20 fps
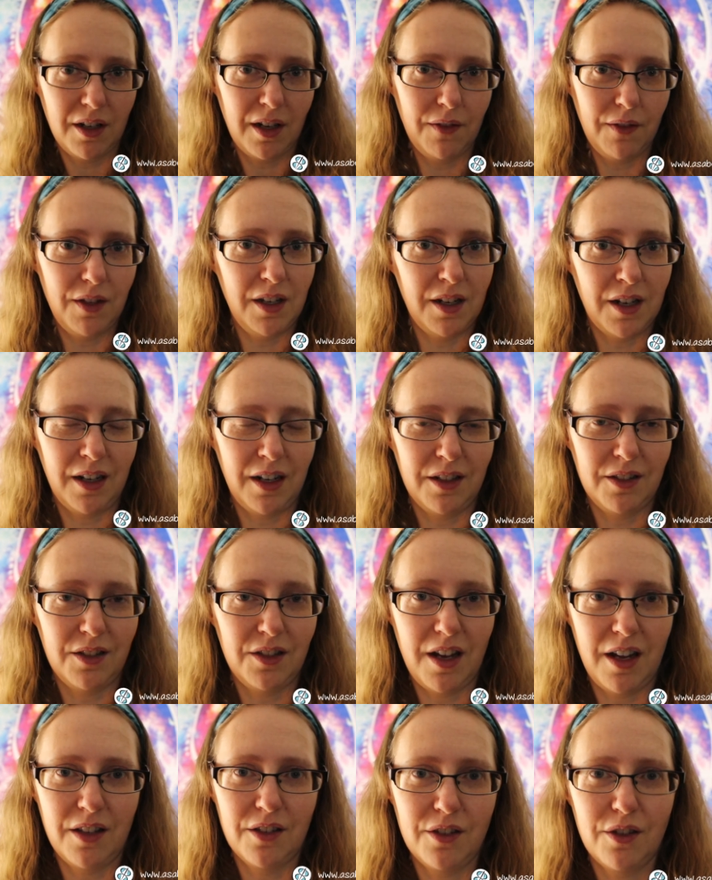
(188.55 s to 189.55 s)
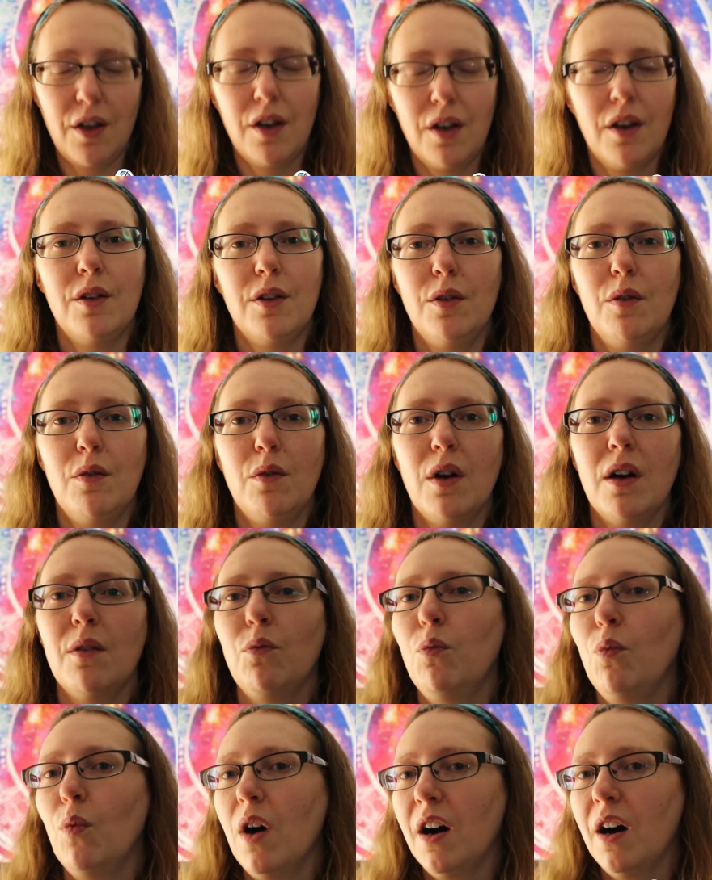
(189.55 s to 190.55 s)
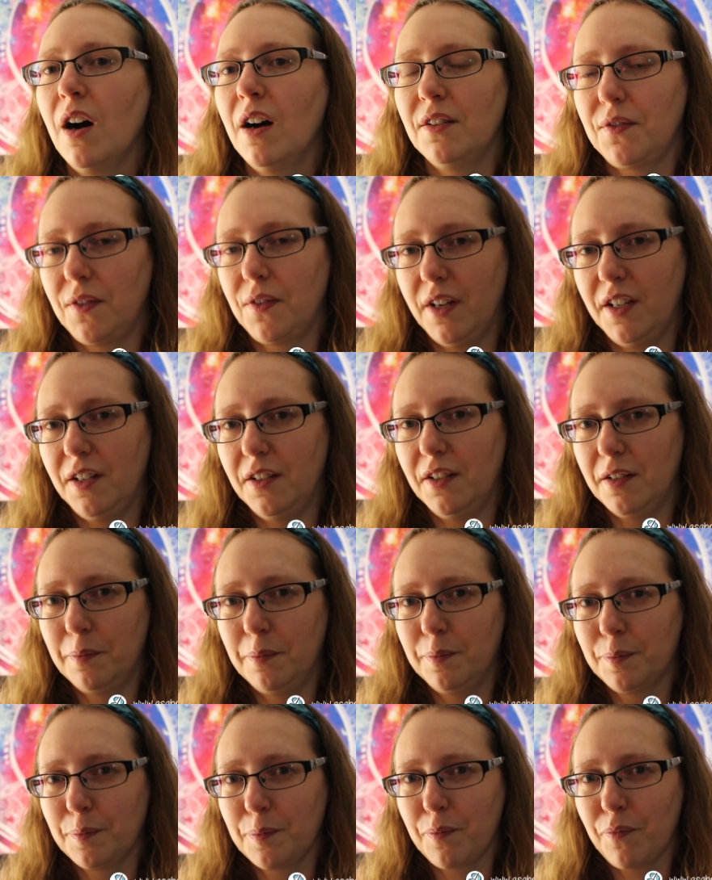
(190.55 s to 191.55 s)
of the United States who want freedom.